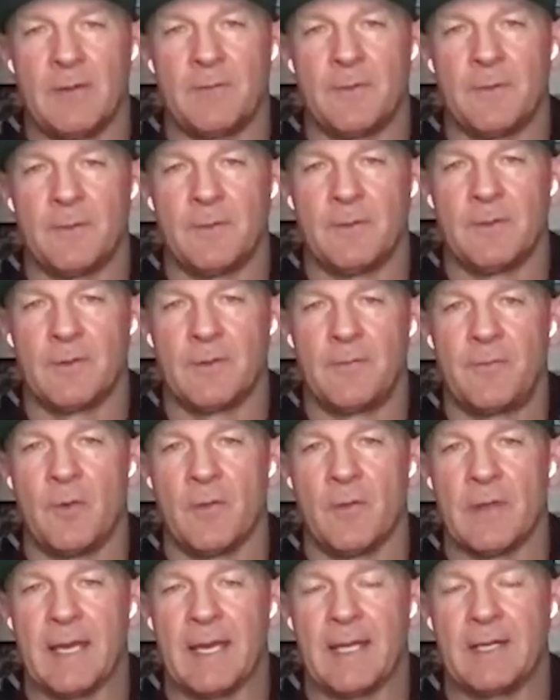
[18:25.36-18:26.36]
grateful
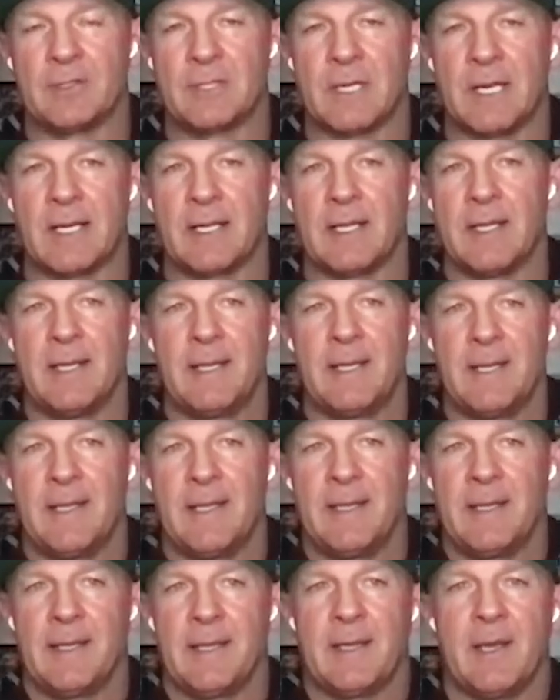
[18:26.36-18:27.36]
for that and try to
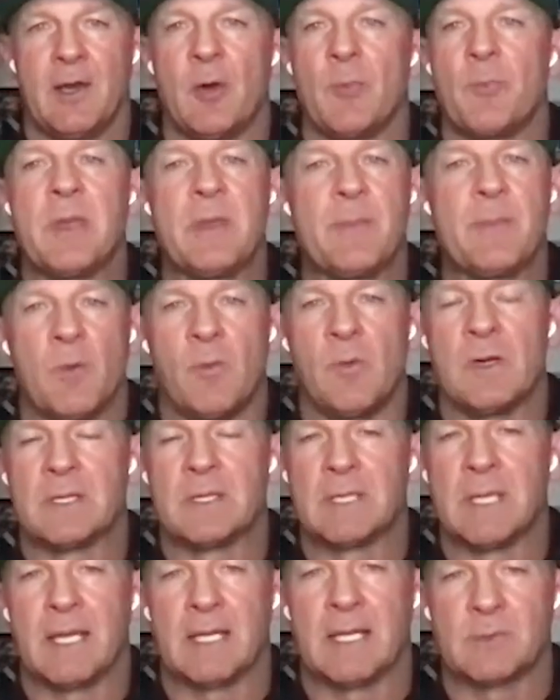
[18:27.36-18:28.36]
help people
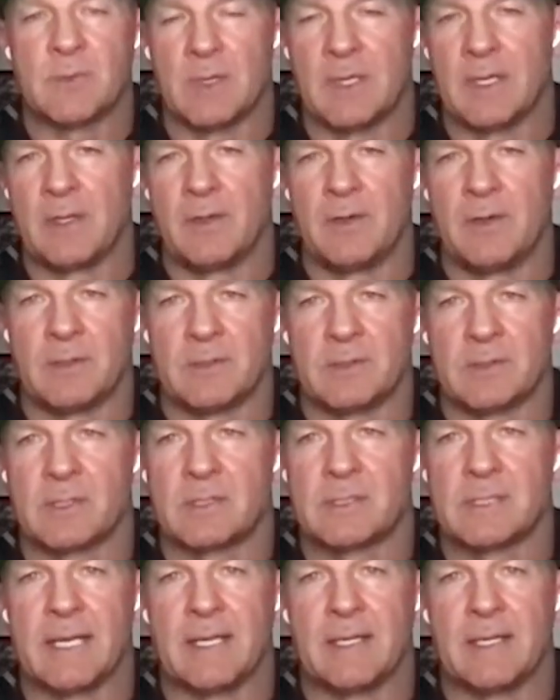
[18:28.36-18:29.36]
with that. That's why, I was
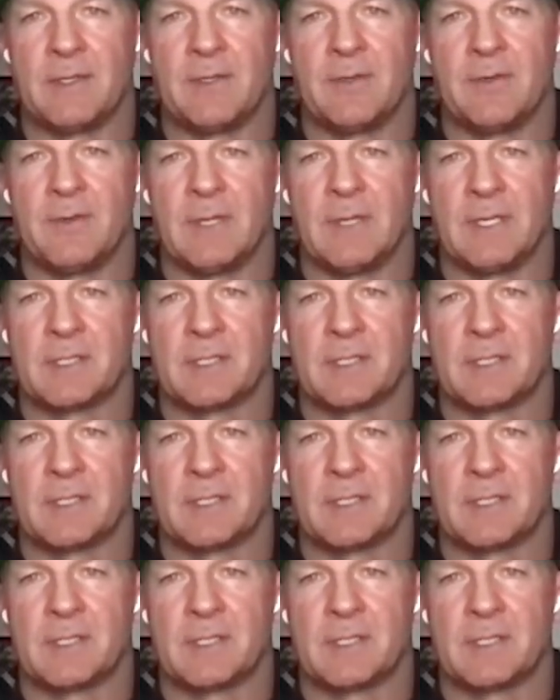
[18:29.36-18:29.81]
excited to do